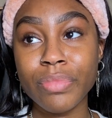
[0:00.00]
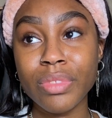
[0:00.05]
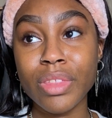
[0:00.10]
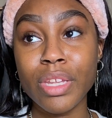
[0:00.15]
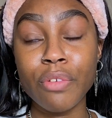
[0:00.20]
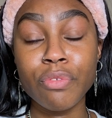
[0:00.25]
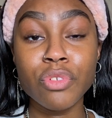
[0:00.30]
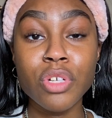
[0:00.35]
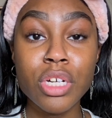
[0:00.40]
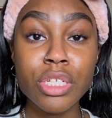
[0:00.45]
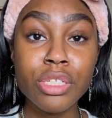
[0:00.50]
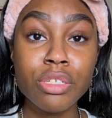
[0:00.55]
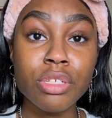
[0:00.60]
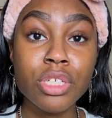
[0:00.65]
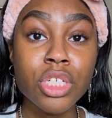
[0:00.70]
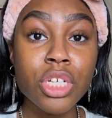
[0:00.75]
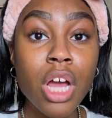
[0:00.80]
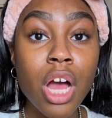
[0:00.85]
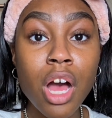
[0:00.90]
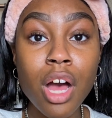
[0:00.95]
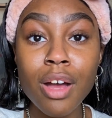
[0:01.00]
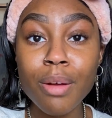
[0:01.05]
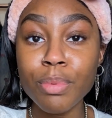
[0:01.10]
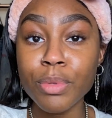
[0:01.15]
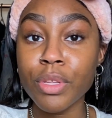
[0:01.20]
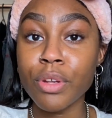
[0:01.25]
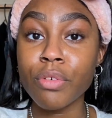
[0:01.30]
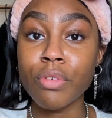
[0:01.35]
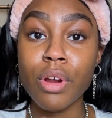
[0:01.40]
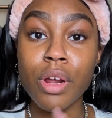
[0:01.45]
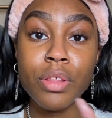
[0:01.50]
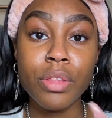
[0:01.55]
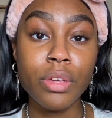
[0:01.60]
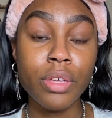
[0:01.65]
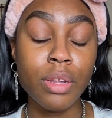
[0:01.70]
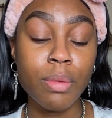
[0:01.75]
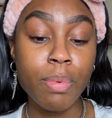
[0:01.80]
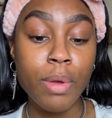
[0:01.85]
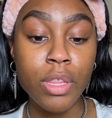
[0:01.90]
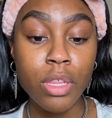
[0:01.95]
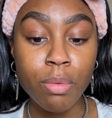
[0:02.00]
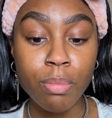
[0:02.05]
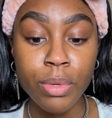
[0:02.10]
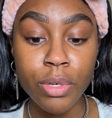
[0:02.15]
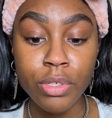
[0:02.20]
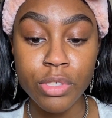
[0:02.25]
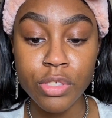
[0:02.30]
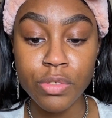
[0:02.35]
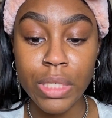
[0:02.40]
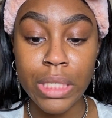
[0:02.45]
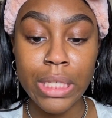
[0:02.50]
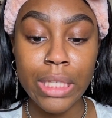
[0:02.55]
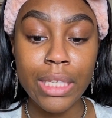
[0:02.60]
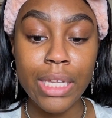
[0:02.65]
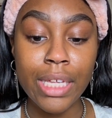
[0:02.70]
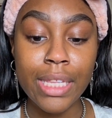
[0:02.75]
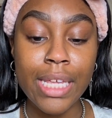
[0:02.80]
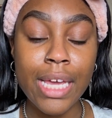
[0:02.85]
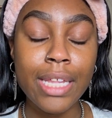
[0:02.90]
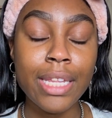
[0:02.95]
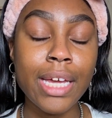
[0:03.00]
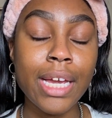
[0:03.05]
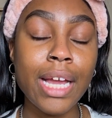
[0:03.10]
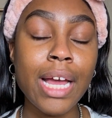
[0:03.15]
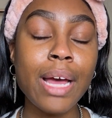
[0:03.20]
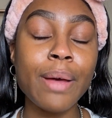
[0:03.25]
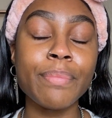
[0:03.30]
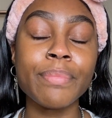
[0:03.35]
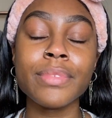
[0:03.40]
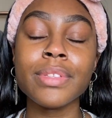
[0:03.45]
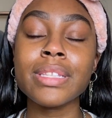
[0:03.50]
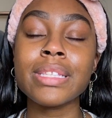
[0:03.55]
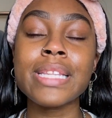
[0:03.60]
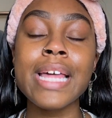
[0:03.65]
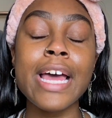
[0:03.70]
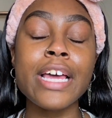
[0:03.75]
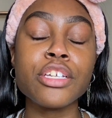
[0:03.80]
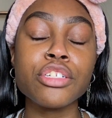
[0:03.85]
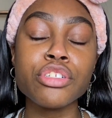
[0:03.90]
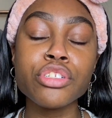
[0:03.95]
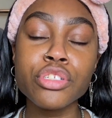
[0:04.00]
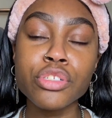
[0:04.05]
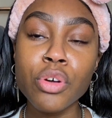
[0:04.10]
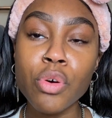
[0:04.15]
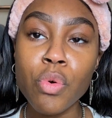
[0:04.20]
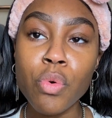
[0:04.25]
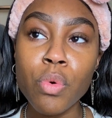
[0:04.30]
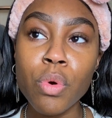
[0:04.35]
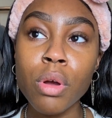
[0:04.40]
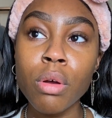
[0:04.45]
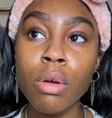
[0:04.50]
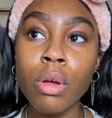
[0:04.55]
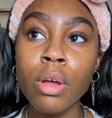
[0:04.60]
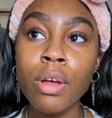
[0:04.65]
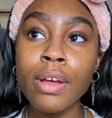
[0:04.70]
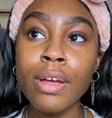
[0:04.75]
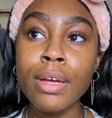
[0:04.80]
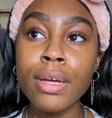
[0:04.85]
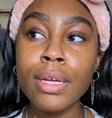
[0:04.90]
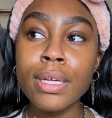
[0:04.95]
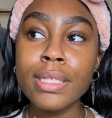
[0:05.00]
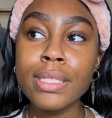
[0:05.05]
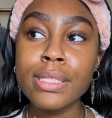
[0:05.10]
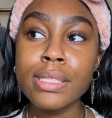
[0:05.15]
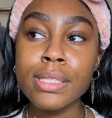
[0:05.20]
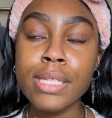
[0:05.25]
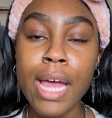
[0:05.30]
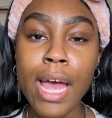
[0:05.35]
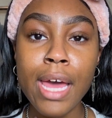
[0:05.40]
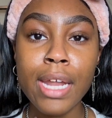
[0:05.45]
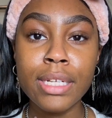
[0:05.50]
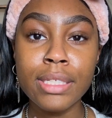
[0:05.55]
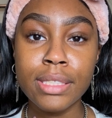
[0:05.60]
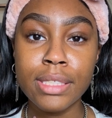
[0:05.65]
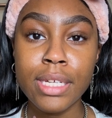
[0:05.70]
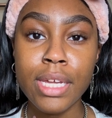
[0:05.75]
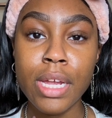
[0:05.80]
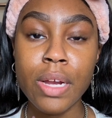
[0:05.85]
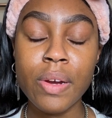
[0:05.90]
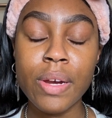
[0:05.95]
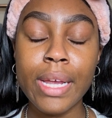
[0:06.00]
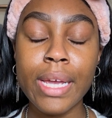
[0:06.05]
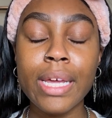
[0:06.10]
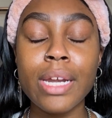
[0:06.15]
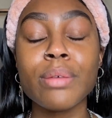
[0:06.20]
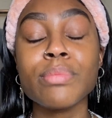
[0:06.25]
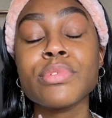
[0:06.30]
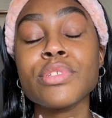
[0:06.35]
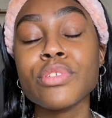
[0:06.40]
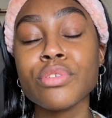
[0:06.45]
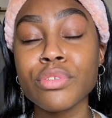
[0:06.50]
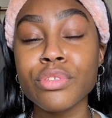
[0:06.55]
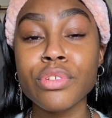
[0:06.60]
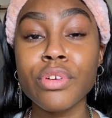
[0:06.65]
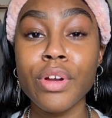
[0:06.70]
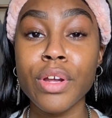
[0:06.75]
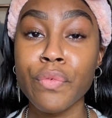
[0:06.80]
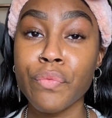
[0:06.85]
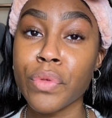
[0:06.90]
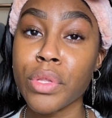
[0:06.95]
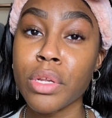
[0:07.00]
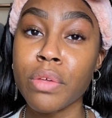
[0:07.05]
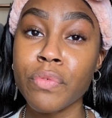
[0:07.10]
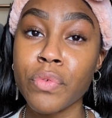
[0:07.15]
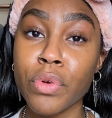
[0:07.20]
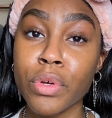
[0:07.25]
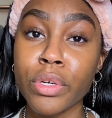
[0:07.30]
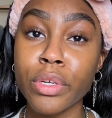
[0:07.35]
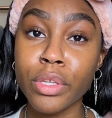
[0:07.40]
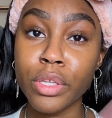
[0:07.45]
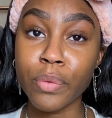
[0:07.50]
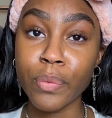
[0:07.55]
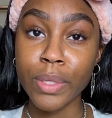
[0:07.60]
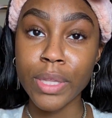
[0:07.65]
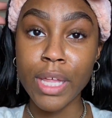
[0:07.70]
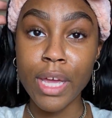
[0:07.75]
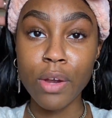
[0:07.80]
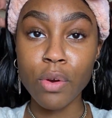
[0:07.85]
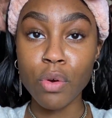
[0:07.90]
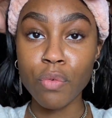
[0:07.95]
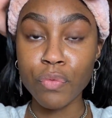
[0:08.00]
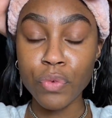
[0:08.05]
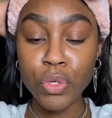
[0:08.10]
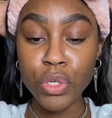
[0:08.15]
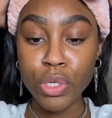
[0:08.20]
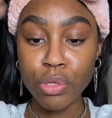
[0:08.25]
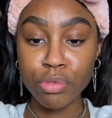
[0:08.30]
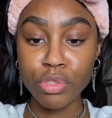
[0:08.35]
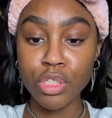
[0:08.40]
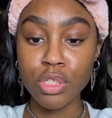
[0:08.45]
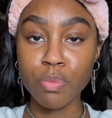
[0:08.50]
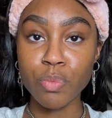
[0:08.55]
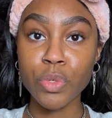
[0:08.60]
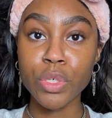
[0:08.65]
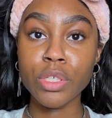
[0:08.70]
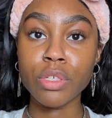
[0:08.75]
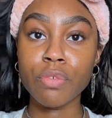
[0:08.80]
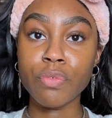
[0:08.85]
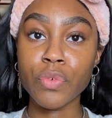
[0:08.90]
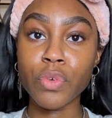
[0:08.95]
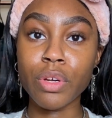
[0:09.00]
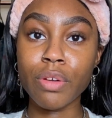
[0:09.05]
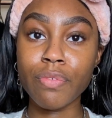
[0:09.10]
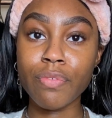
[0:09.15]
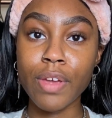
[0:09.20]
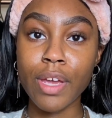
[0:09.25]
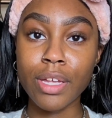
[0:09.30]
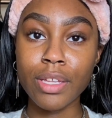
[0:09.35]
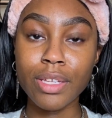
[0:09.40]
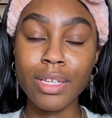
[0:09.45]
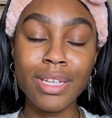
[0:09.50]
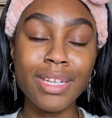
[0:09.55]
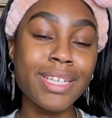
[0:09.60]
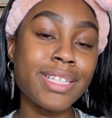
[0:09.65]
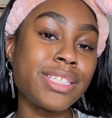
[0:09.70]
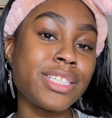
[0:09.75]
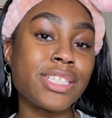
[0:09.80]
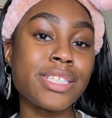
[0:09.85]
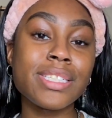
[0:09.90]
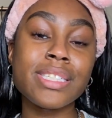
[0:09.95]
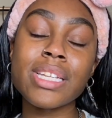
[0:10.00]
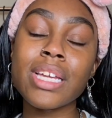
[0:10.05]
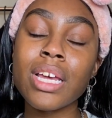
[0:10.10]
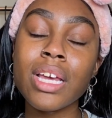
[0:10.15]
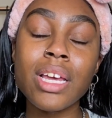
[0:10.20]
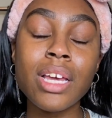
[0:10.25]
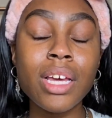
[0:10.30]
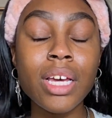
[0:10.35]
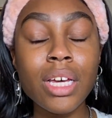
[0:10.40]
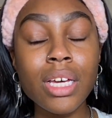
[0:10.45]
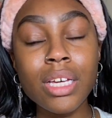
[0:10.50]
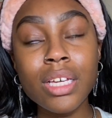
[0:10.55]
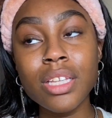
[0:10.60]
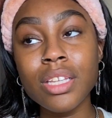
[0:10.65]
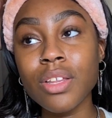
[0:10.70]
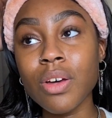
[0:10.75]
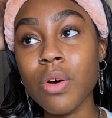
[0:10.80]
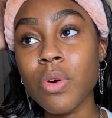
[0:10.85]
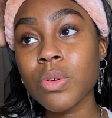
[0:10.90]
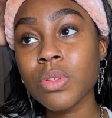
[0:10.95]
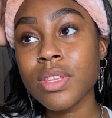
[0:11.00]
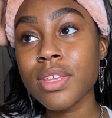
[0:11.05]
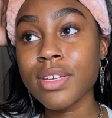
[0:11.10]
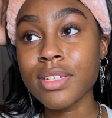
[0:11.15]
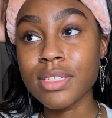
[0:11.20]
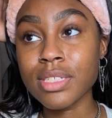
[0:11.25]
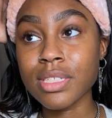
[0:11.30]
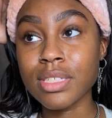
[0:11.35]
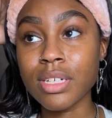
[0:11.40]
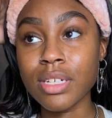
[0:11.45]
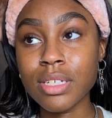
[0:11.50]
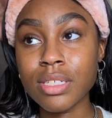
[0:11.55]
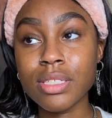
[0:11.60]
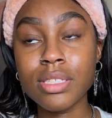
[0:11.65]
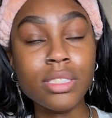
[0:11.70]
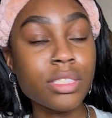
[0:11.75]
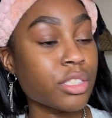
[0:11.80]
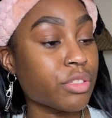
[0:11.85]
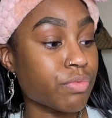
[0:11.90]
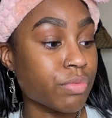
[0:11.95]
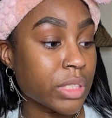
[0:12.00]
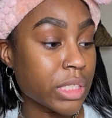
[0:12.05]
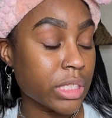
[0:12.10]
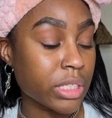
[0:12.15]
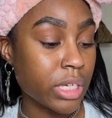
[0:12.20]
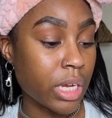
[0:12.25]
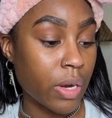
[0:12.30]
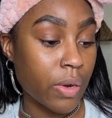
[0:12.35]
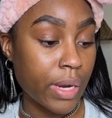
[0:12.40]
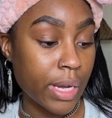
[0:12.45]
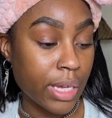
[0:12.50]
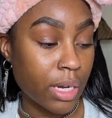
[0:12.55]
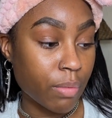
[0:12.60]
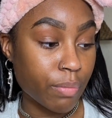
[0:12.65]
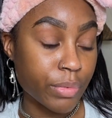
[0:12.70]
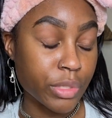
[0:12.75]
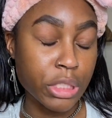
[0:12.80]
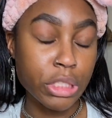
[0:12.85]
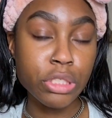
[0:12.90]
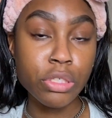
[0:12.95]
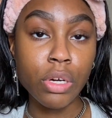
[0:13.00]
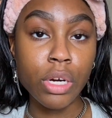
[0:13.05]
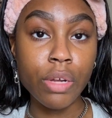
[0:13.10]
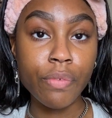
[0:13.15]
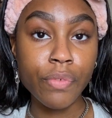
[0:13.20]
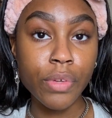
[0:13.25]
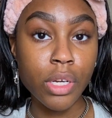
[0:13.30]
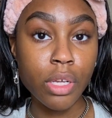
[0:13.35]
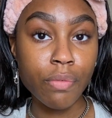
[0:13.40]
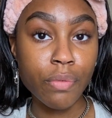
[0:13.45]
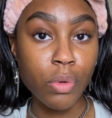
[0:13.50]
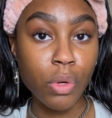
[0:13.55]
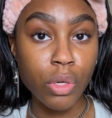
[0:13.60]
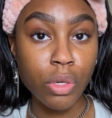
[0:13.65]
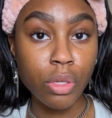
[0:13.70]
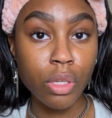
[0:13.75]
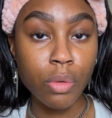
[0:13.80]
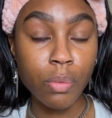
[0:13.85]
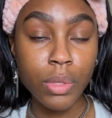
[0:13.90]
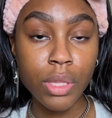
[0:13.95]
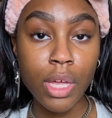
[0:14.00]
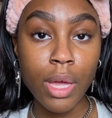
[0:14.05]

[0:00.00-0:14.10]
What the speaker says: they've lost their job, they don't know how they're gonna pay their bills or anything like that. Like, that is so sad and scary, and I'm so sorry if any of you are dealing with that, or if you know someone, or if you're affected. It's just, the whole thing sucks, and it's really scary, and I'm really sorry if any of you are dealing with